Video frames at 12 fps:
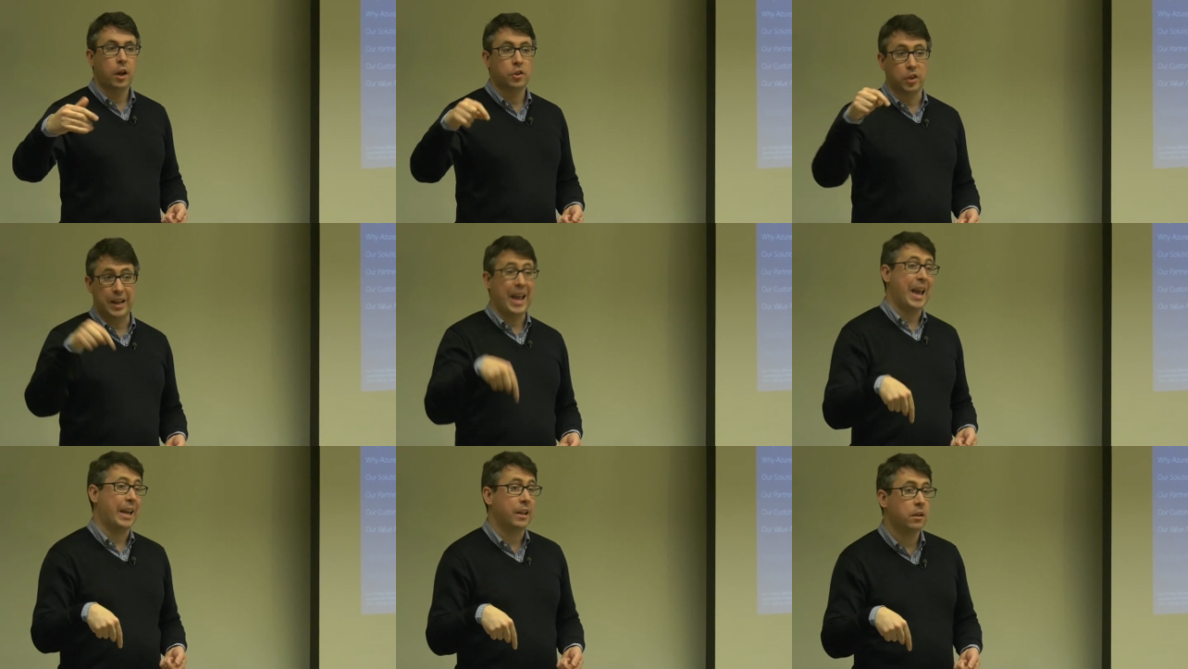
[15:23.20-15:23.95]

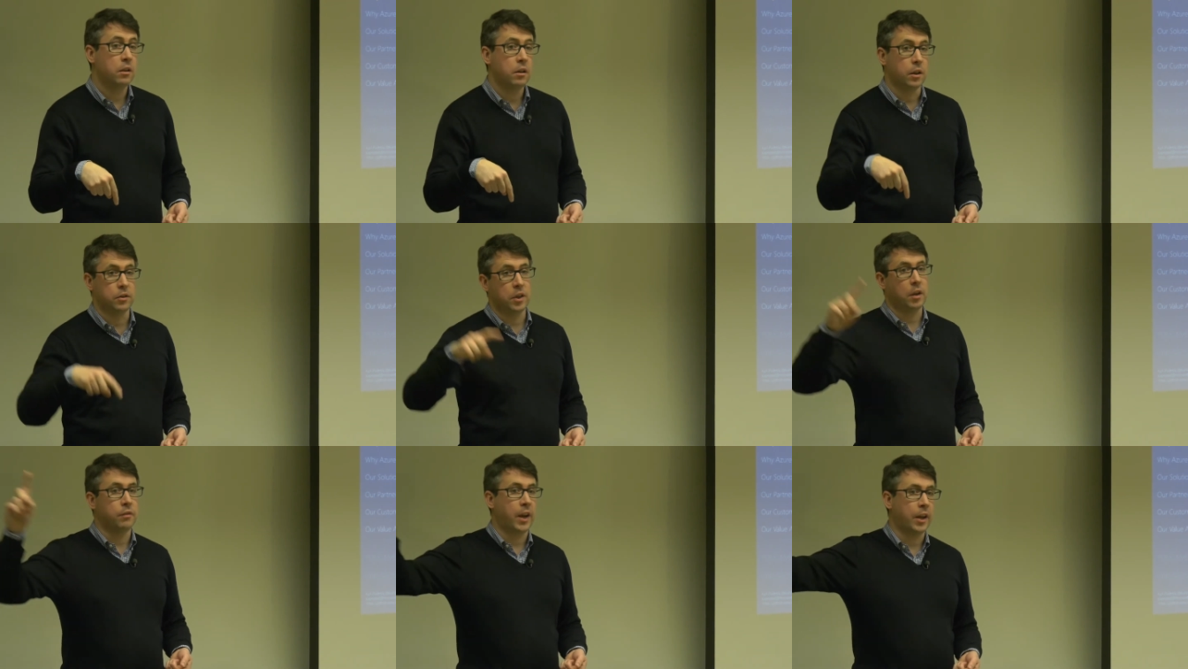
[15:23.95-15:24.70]
today,
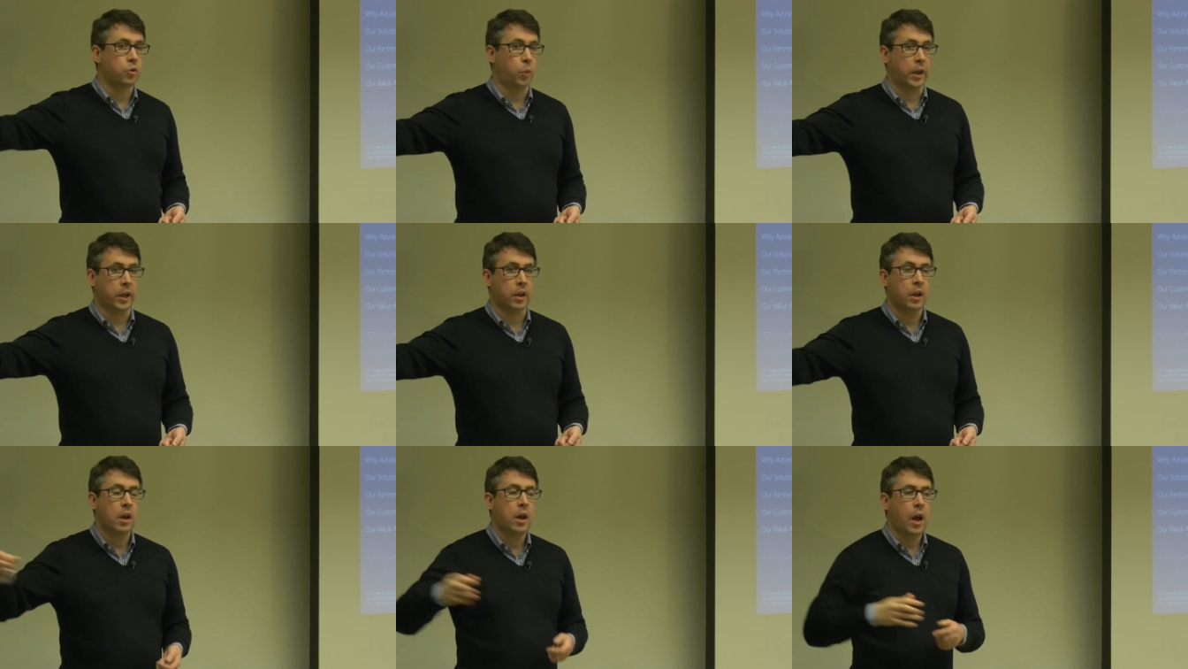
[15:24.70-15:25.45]
instead of next week,
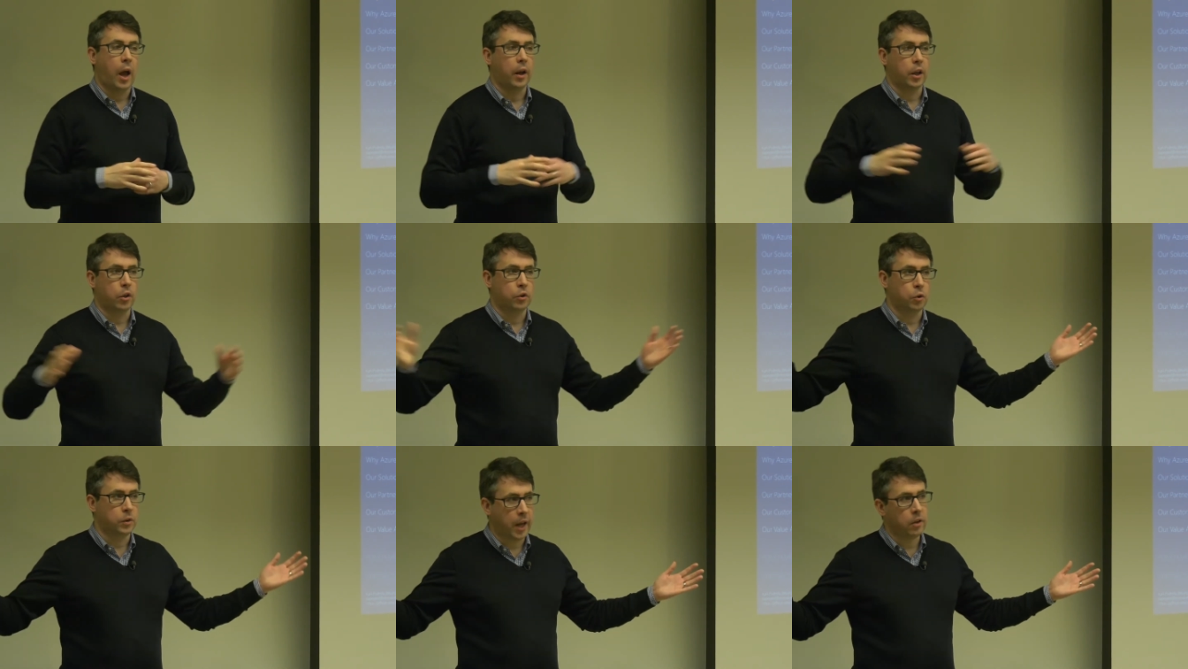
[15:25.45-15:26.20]
and they could
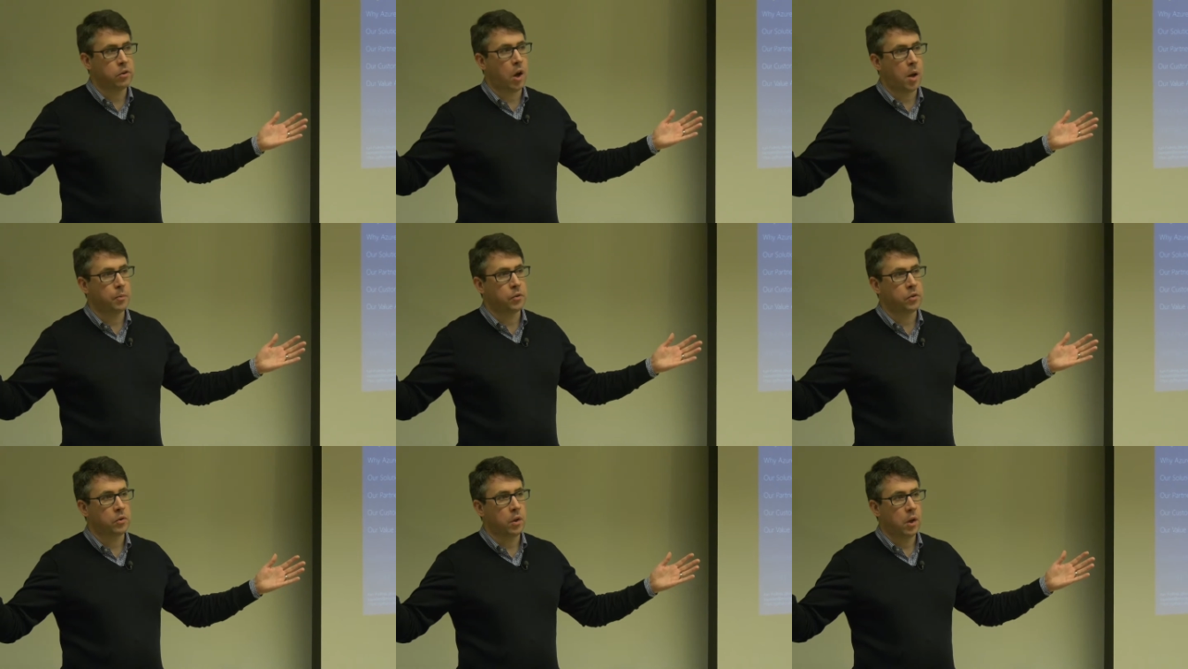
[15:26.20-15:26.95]
do 10
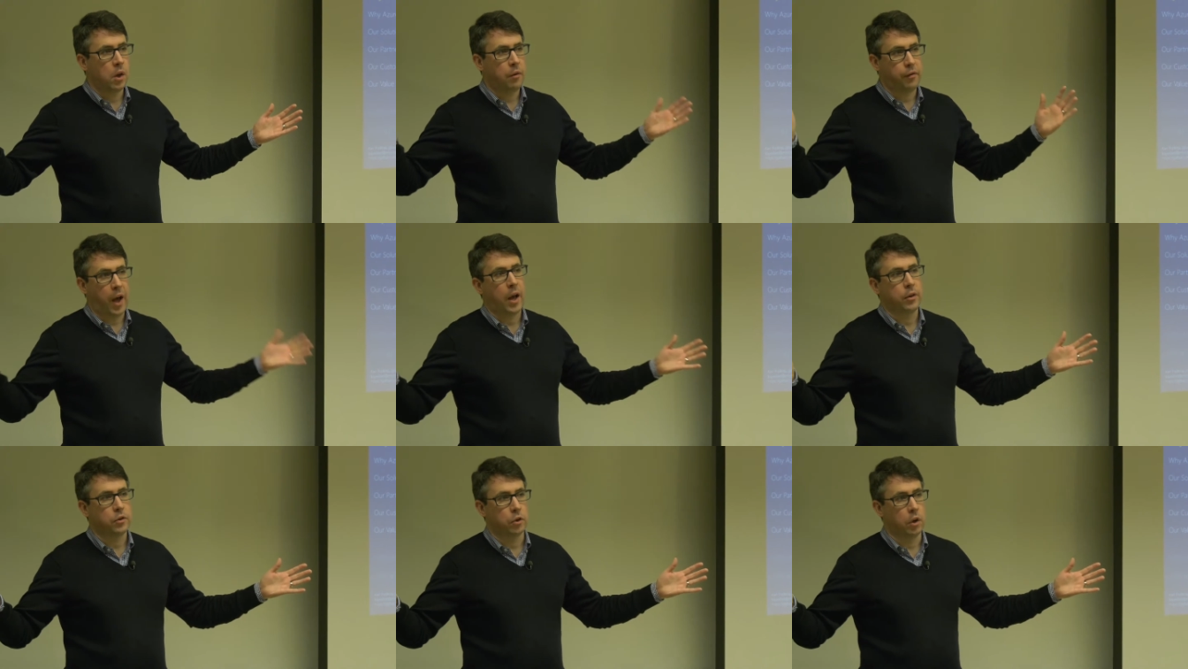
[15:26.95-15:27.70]
times
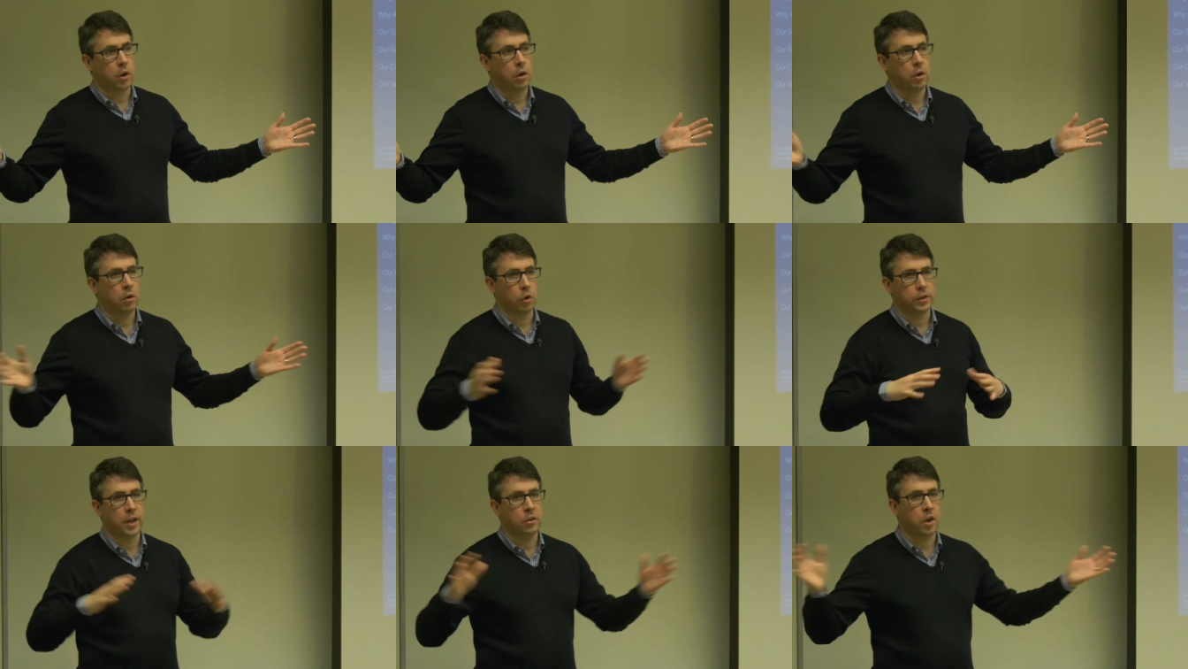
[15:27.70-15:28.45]
faster, or
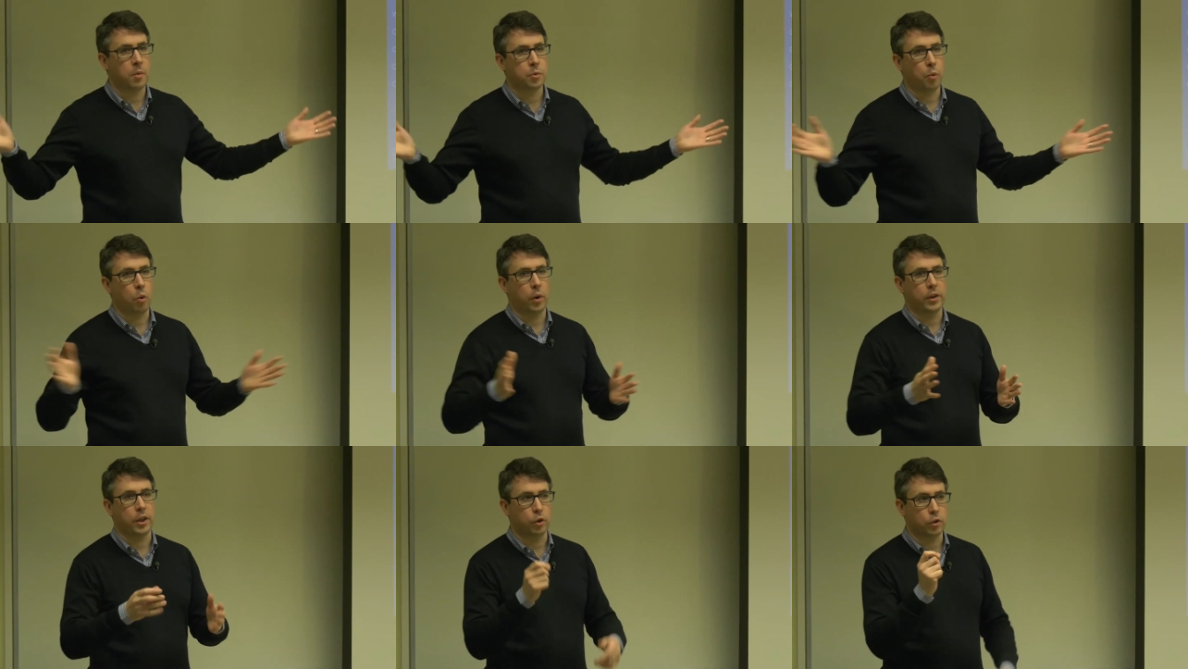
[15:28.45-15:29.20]
10 times more
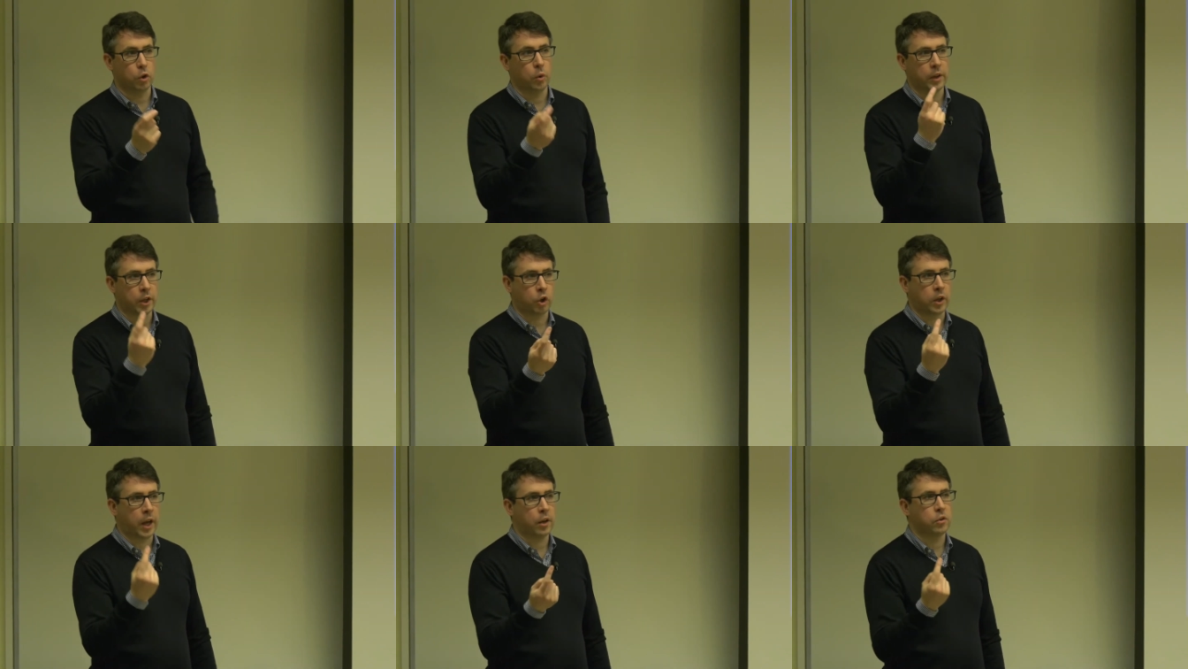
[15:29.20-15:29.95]
what they could do, and they
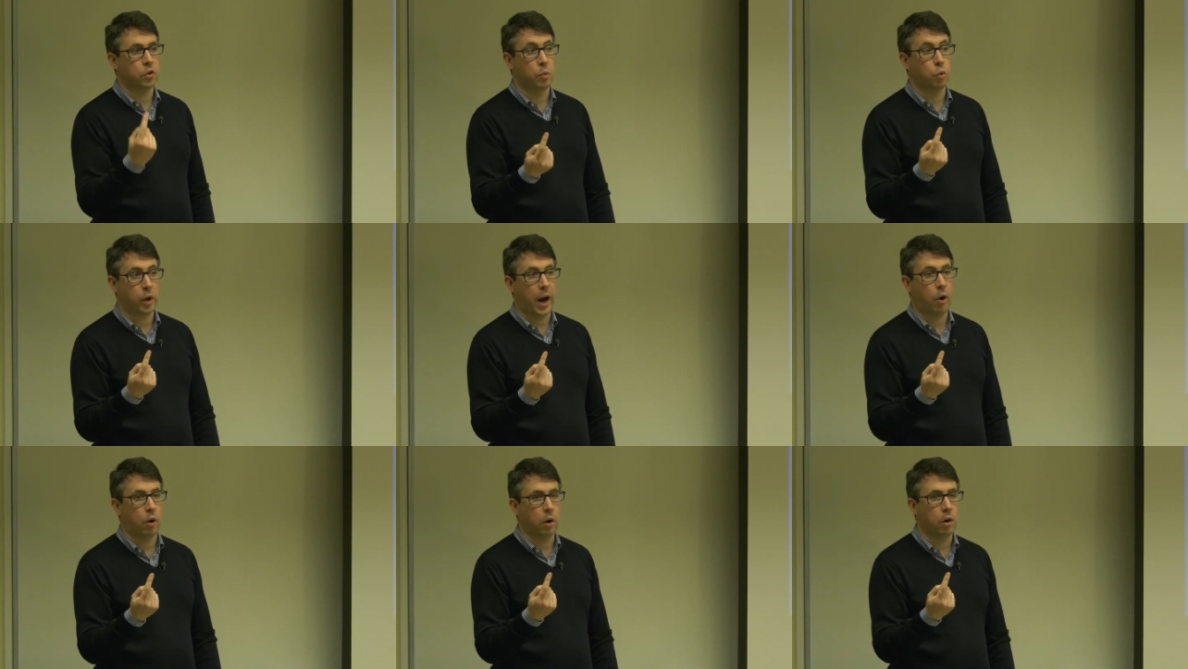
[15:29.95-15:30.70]
could get it done in 1
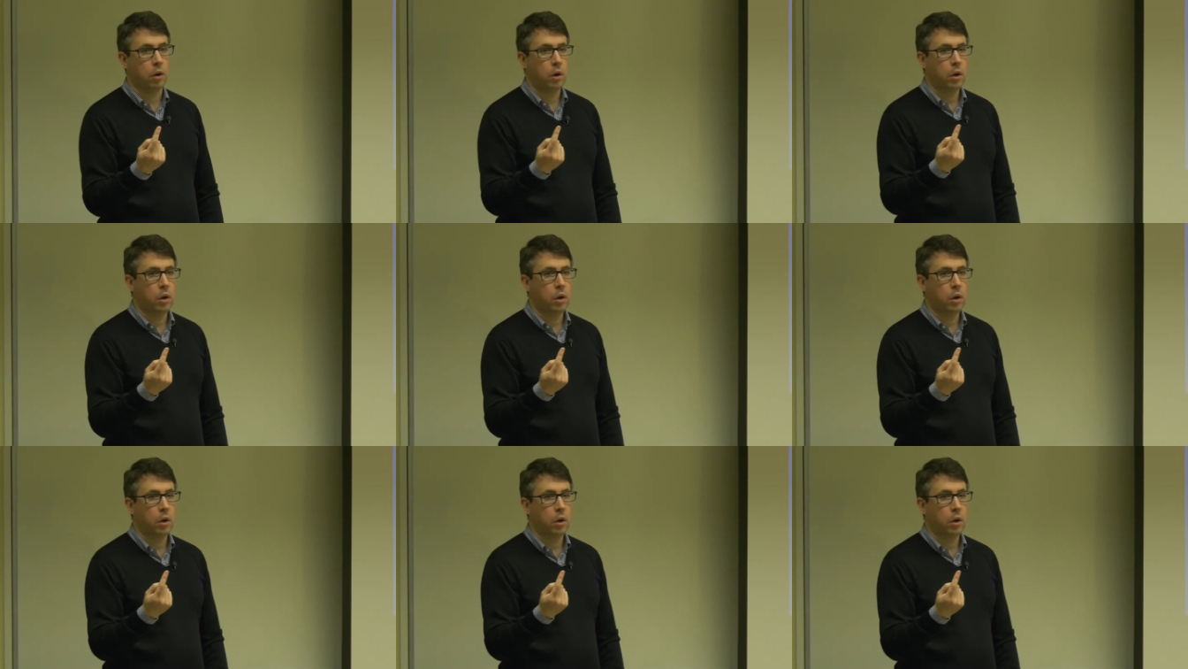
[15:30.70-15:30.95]
hour,